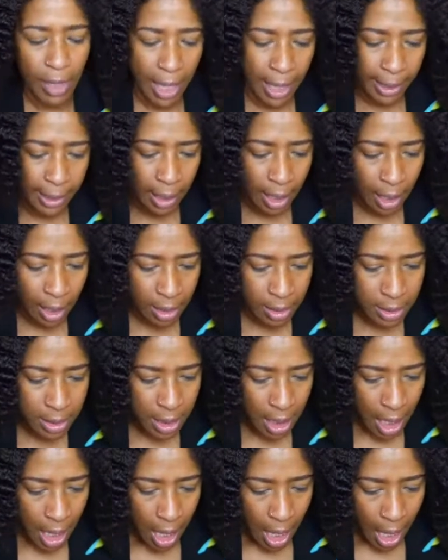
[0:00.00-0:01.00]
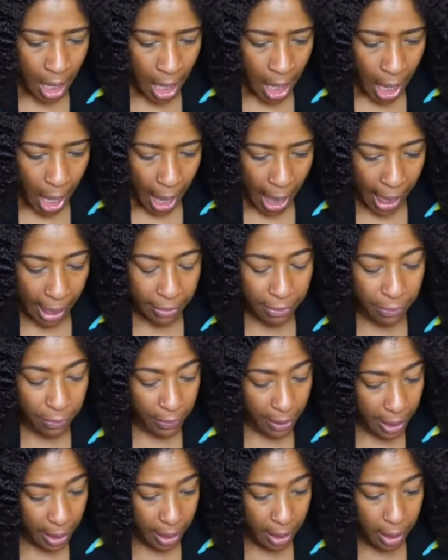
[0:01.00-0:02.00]
And I
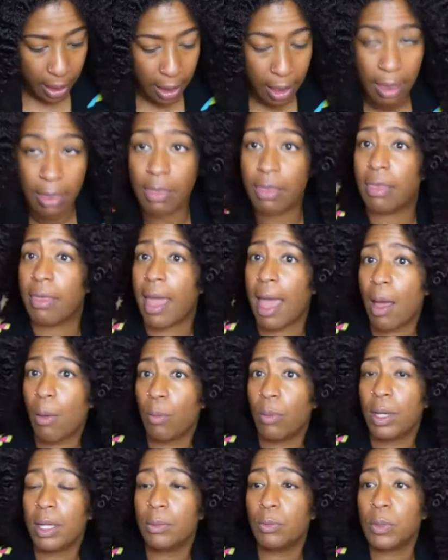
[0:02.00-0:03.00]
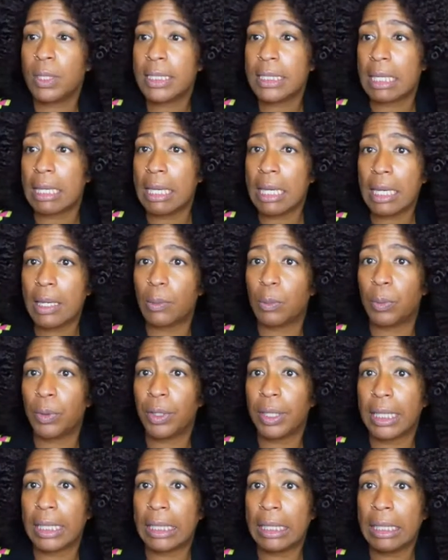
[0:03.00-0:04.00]
think that one was it.
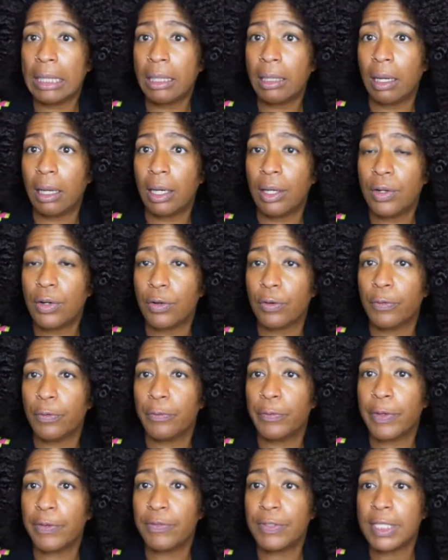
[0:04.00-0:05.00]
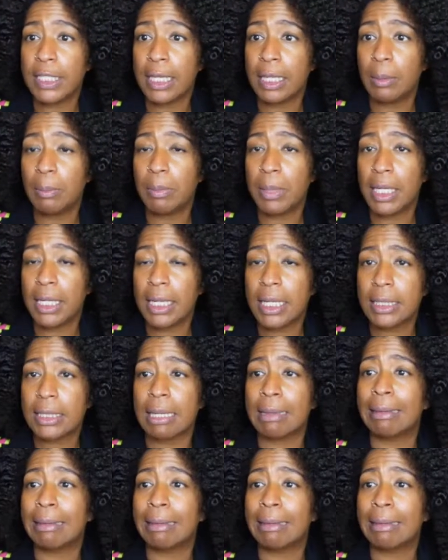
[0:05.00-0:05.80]
We're in under 15 minutes.